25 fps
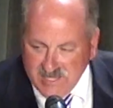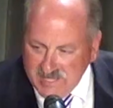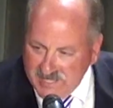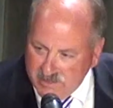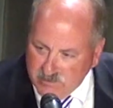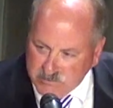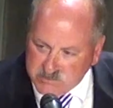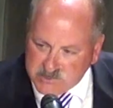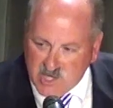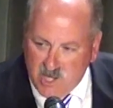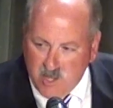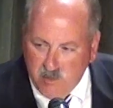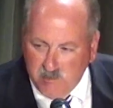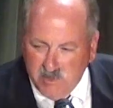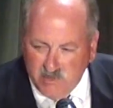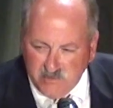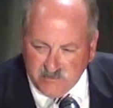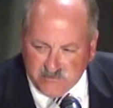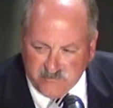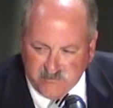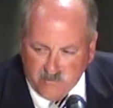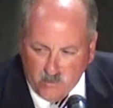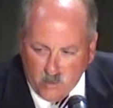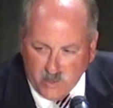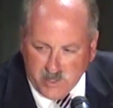It was
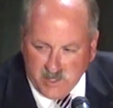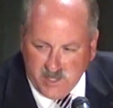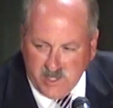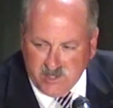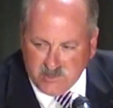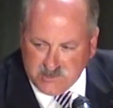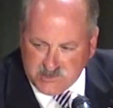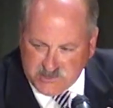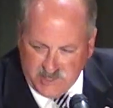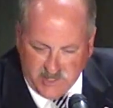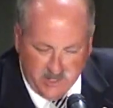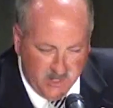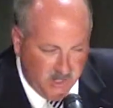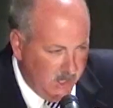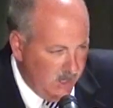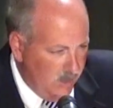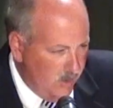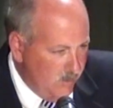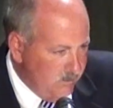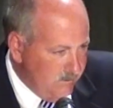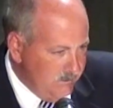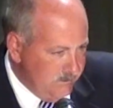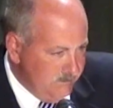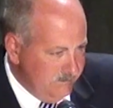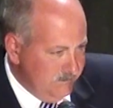almost 4 years
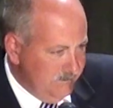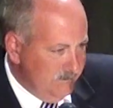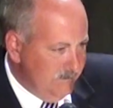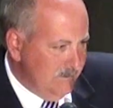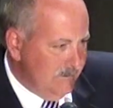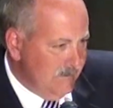ago